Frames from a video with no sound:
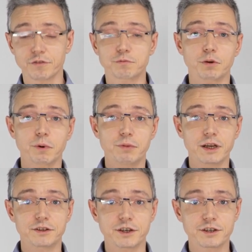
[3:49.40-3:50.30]
of
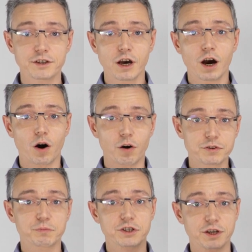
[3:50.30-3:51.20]
probabilities of
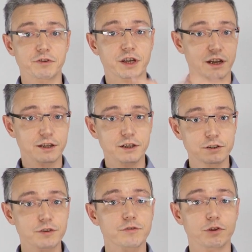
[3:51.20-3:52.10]
specific
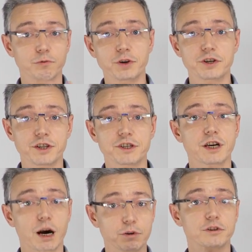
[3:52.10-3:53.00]
alleles from which this
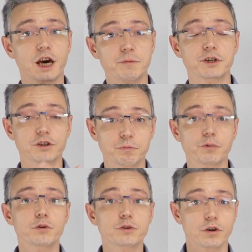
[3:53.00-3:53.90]
haplotype is
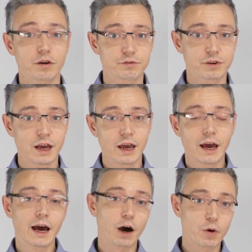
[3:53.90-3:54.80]
composed of.
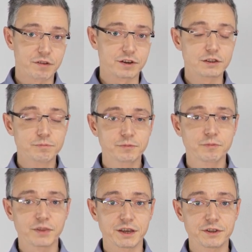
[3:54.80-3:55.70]
However,
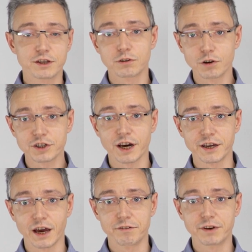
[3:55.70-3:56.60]
if these loci
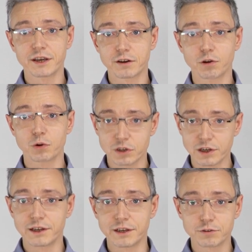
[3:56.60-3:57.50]
are very closely
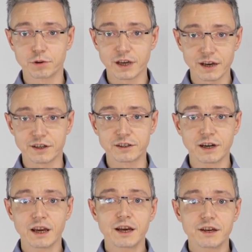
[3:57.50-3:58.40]
linked together,
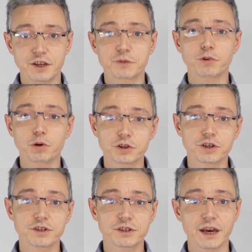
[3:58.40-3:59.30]
this
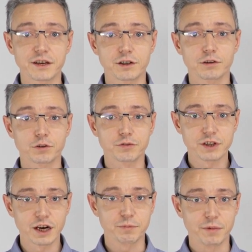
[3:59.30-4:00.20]
process takes a lot of
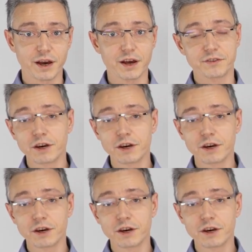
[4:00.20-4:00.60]
time, and